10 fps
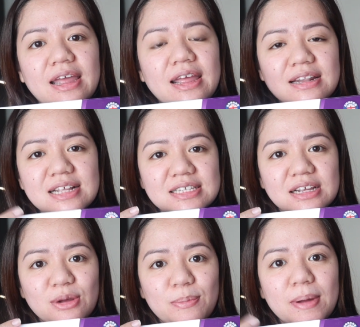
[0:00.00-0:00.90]
And this
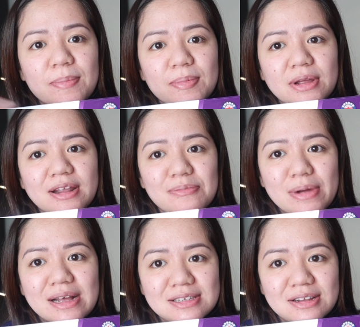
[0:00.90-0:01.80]
single pump, I'm gonna
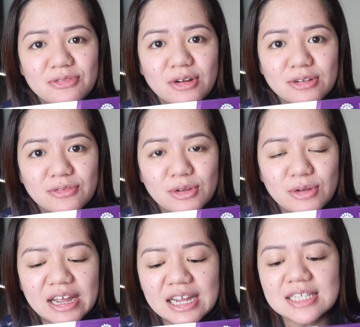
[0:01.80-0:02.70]
unbox in front of you
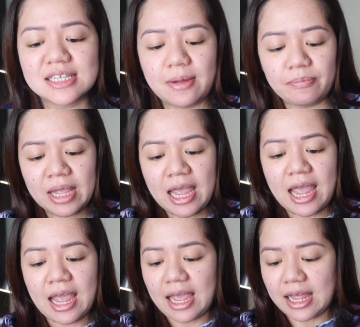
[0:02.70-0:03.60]
guys.
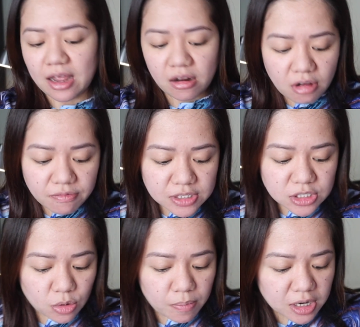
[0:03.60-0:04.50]
And I love it
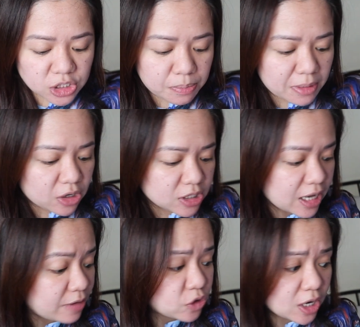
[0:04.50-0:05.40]
so much because
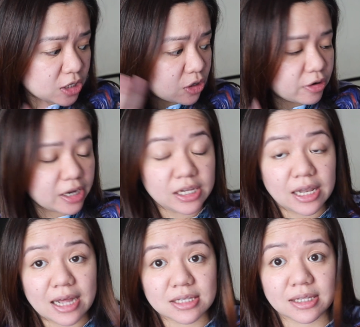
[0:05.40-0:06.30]
I tried it already
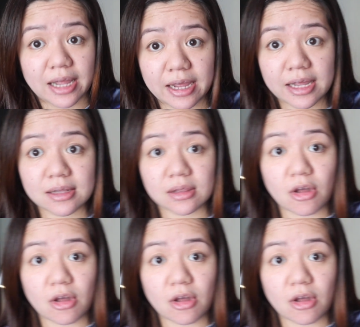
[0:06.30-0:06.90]
last night.